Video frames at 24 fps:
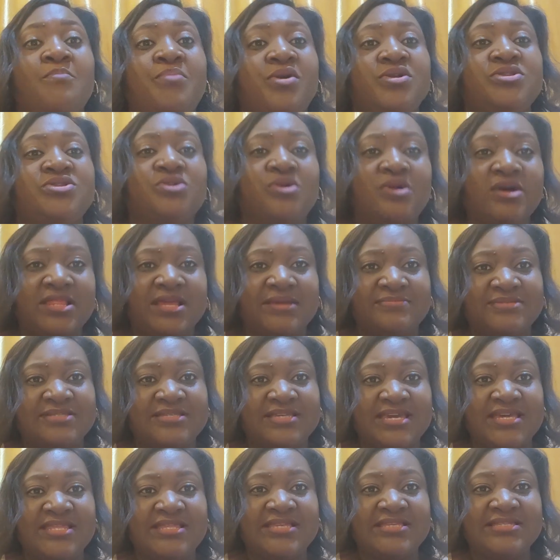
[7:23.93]
But all I'm
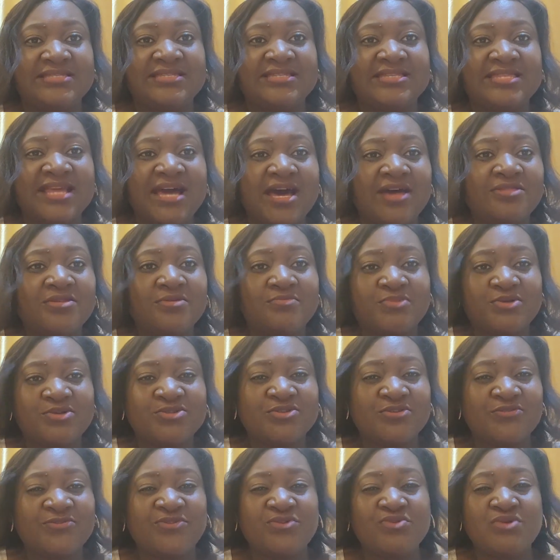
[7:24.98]
saying is, now the
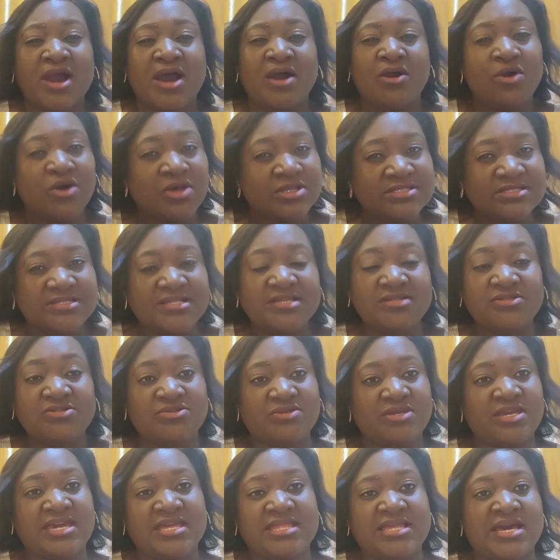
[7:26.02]
both of you are hustling
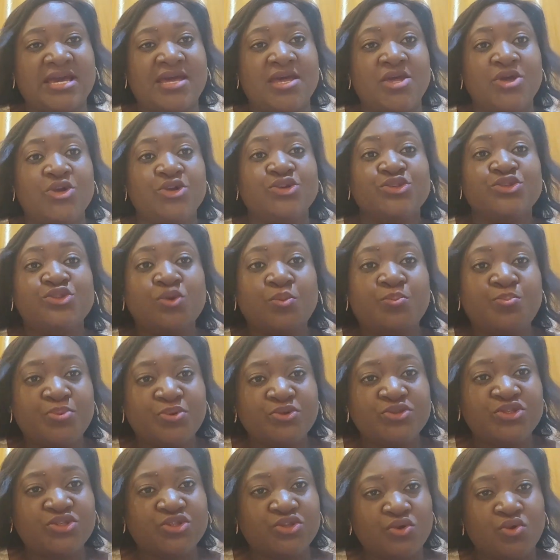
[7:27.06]
together to
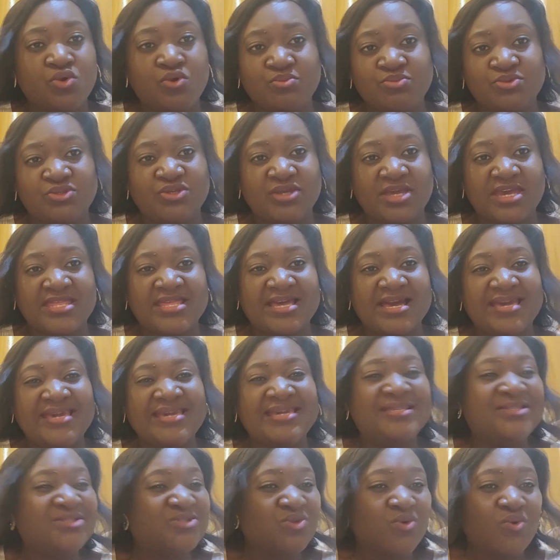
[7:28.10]
put the home together.
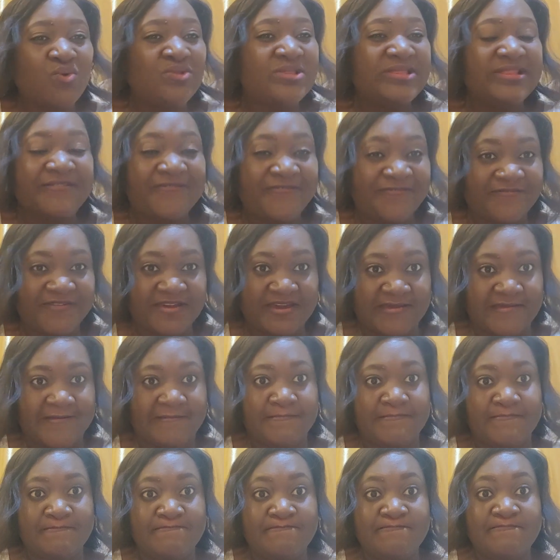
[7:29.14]
It's only fair,
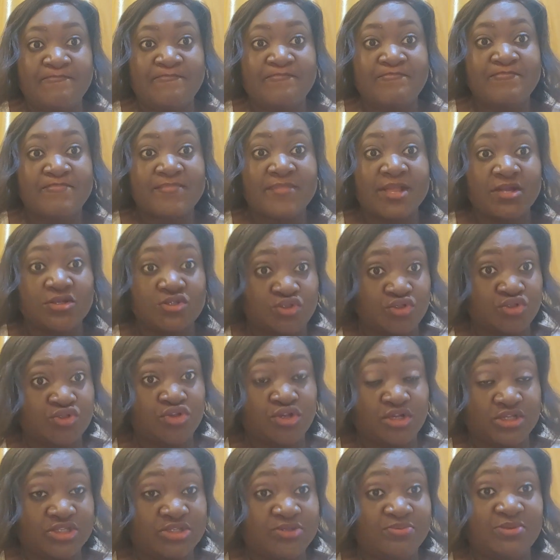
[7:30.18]

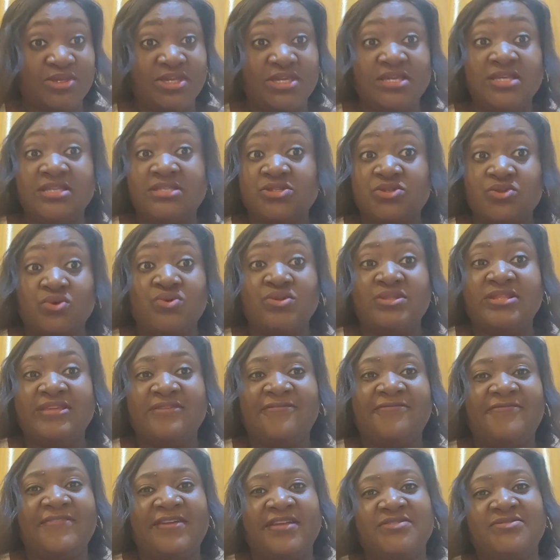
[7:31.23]
trust me, it's
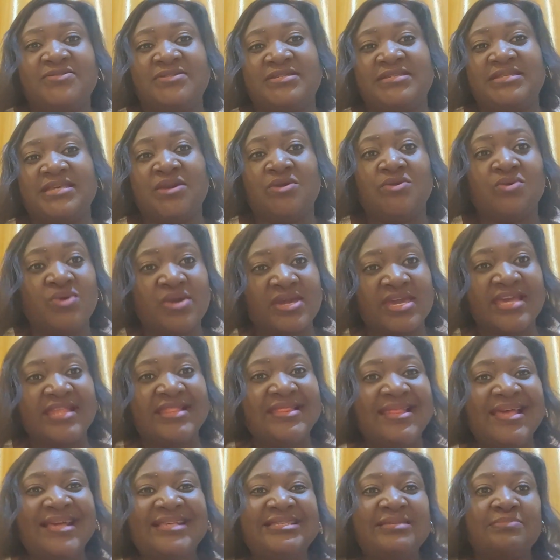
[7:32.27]
only fair to say, okay,
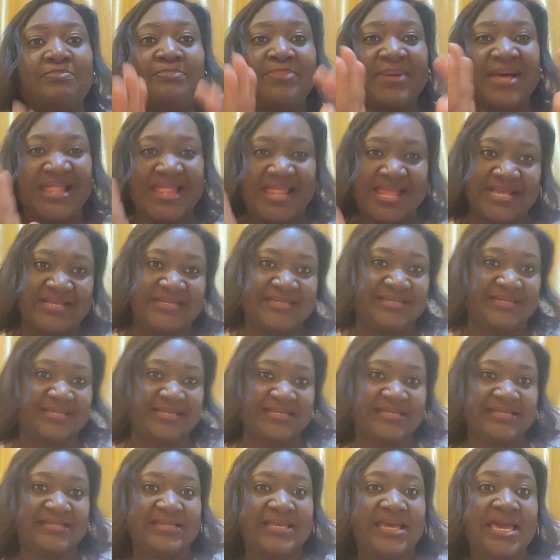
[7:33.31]
let's balance
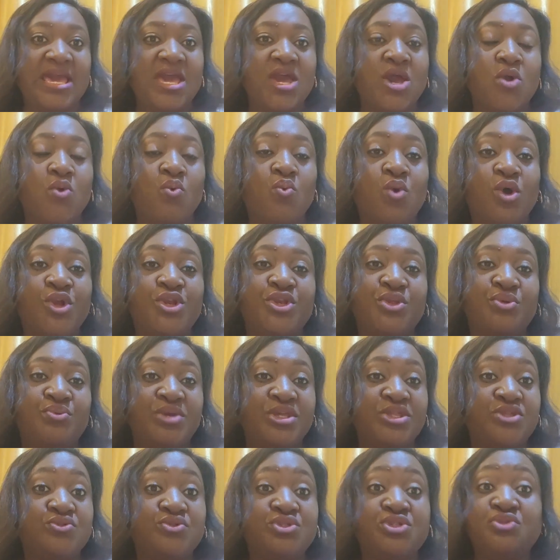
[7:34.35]
this. What do
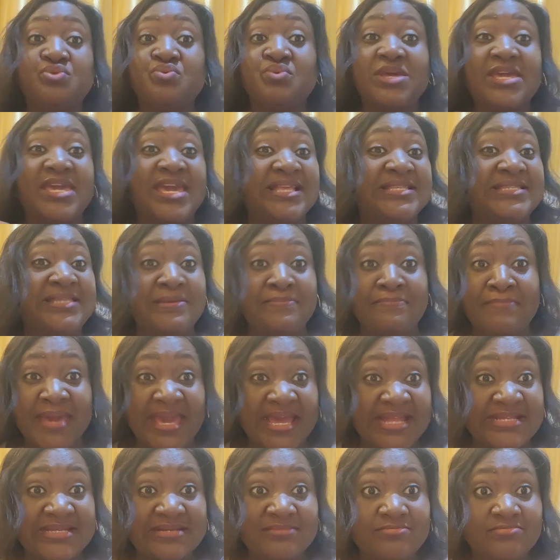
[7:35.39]
we do? Should we get a
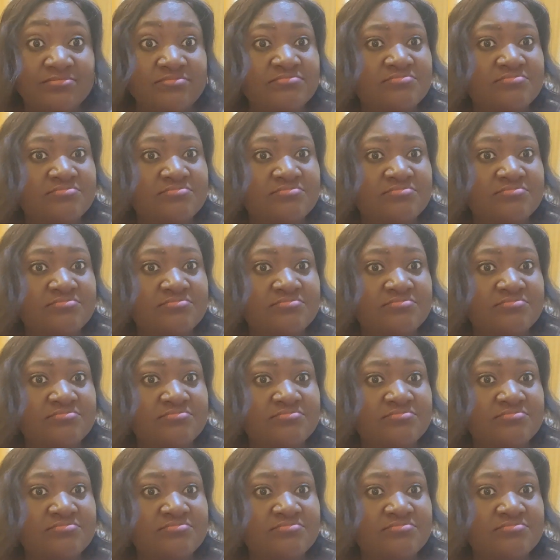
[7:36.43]
maid?